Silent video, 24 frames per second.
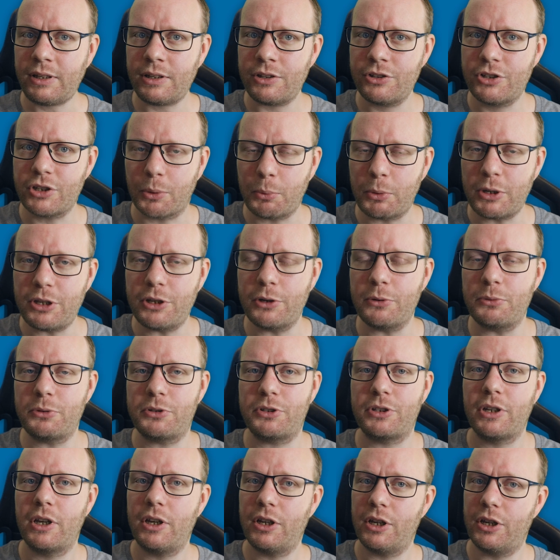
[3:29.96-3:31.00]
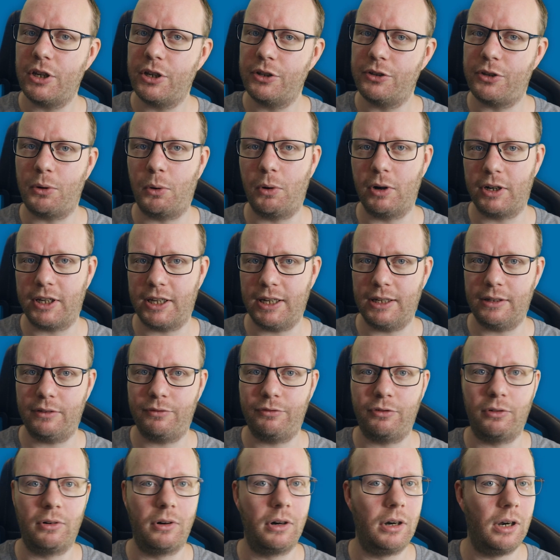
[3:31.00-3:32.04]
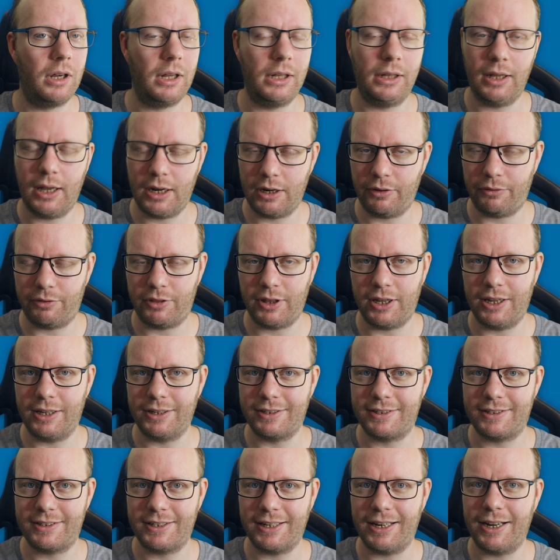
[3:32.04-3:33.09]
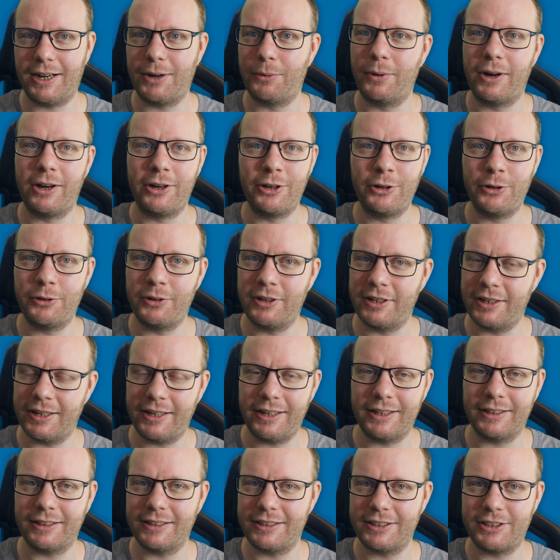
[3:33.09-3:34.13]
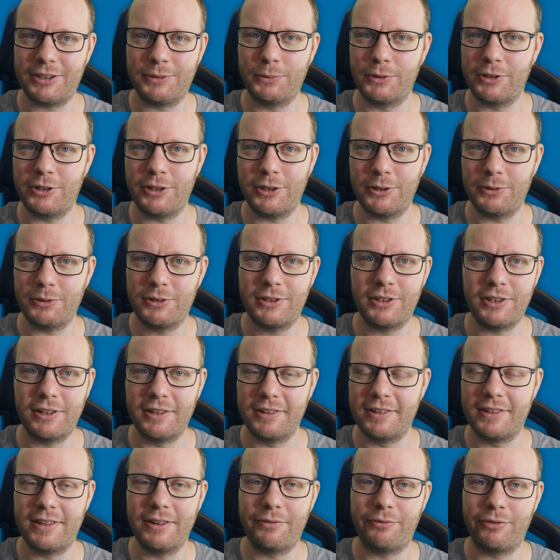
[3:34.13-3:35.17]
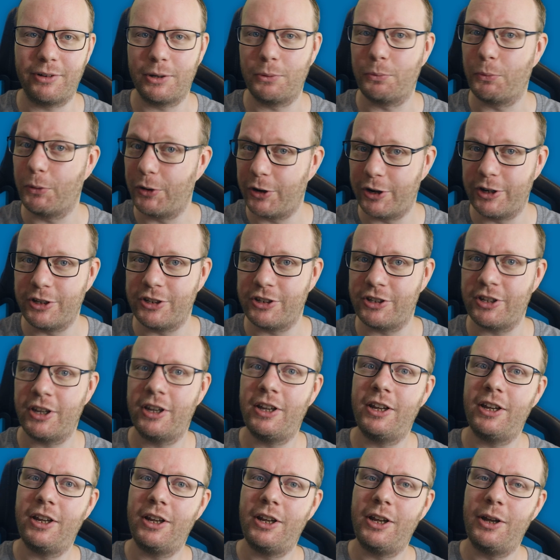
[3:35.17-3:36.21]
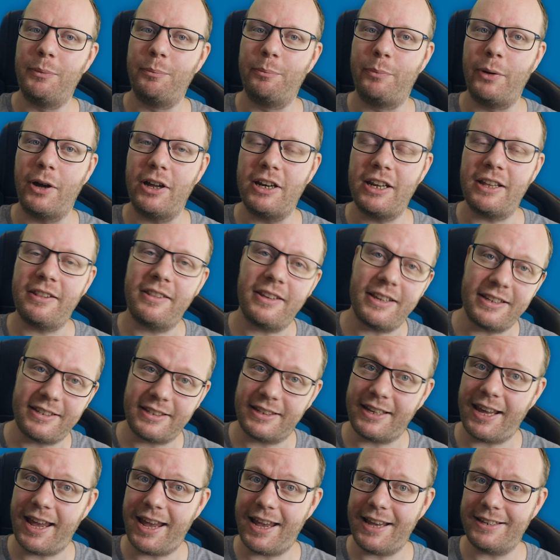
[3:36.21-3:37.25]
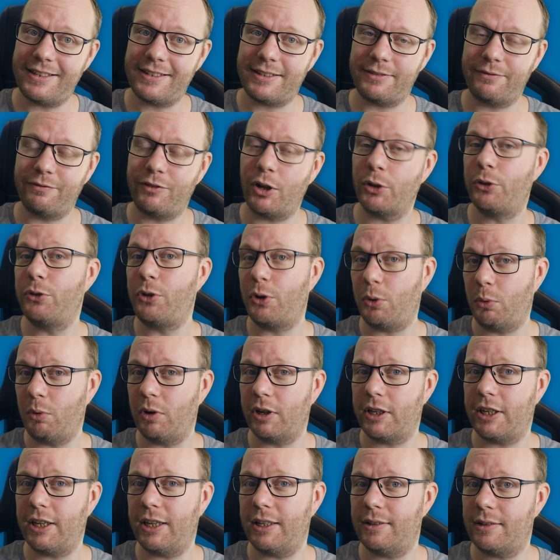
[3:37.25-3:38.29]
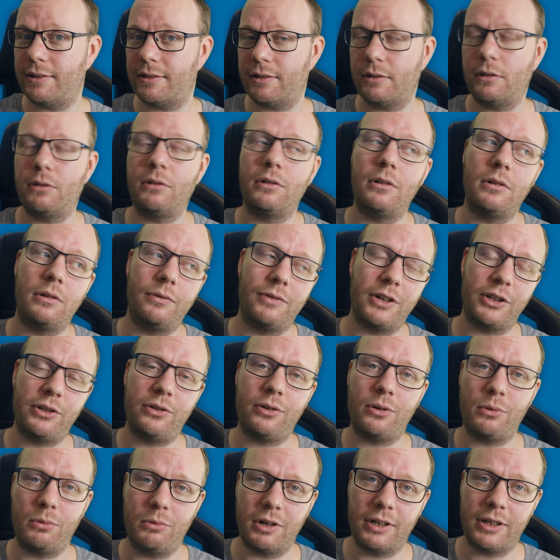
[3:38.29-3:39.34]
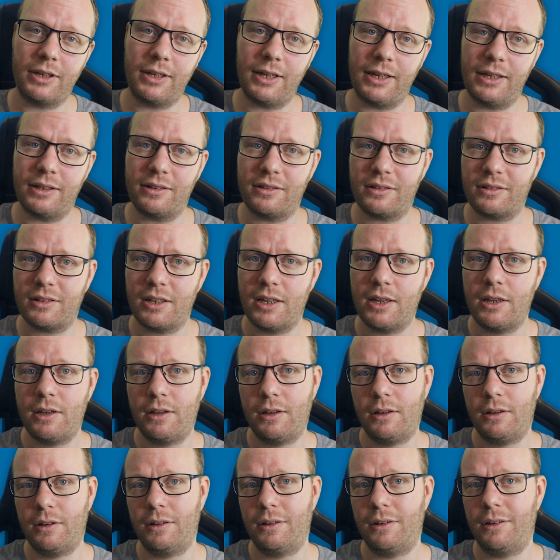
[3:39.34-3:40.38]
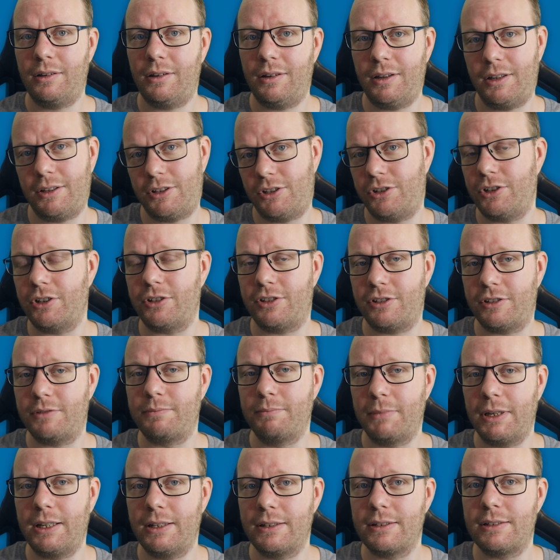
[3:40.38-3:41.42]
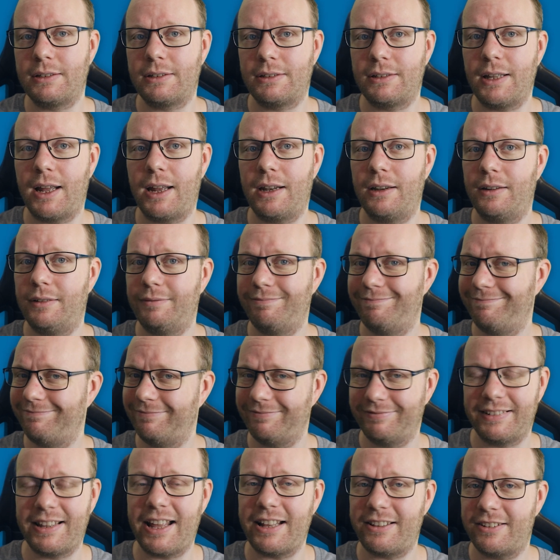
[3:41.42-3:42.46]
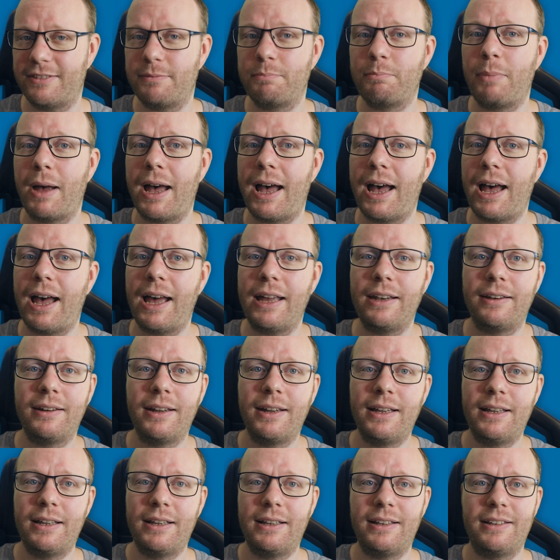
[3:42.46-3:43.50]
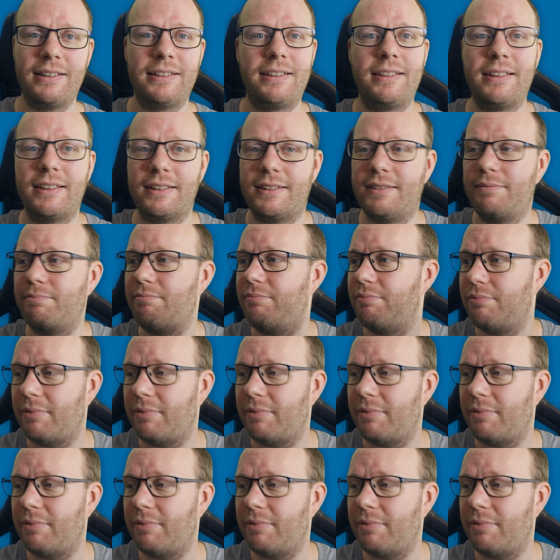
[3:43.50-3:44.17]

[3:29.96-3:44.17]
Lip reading: So we use tråkigt for a lot of things here where you in English would use different words. But in this case, vad tråkigt, vad tråkigt. It just means that's bad. This is